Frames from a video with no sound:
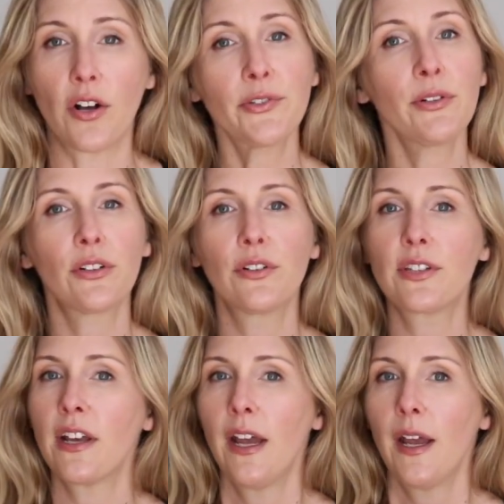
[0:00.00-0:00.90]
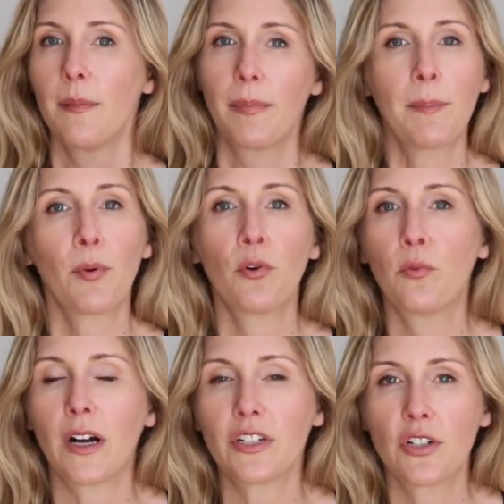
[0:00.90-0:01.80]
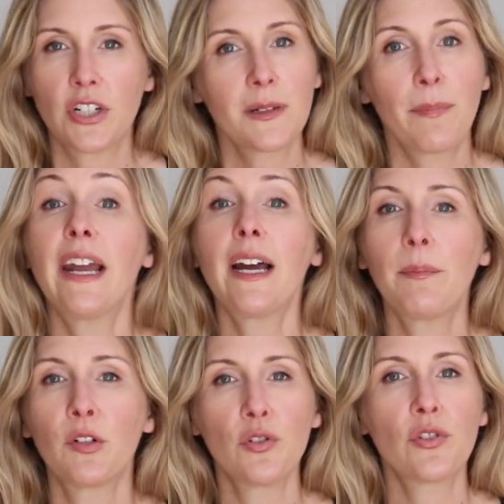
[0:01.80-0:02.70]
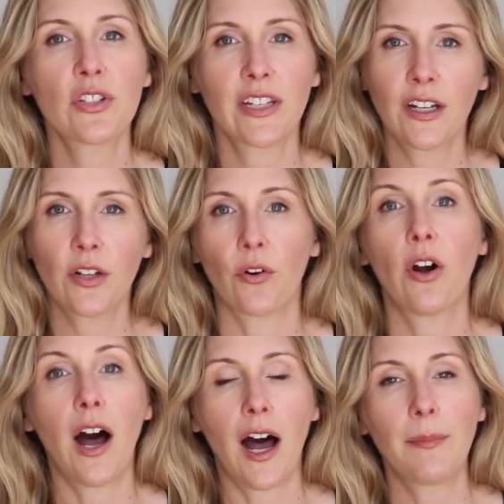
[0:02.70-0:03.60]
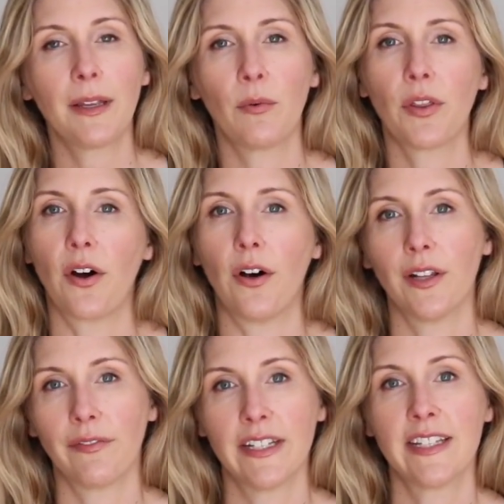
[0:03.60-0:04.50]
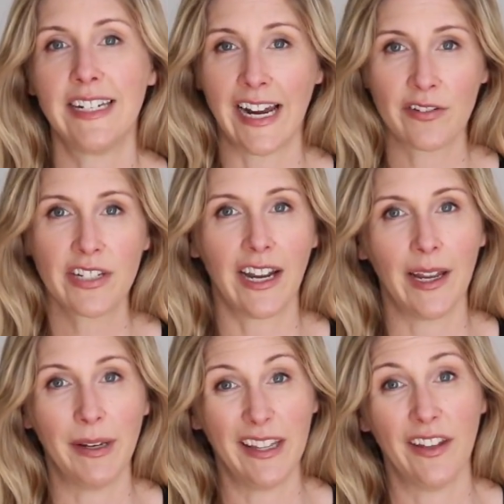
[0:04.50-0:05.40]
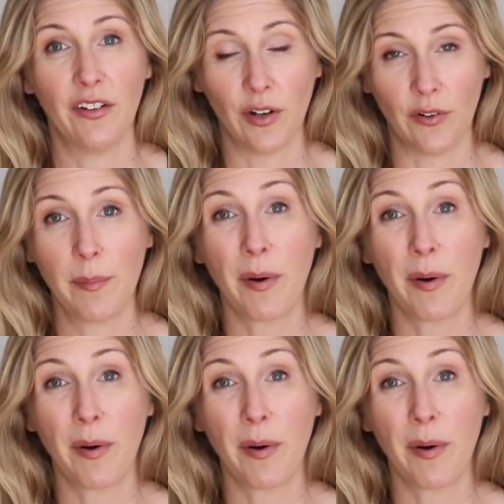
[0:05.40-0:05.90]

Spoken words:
also includes people who want to just pick up a new skill or hobby with all of this downtime in their own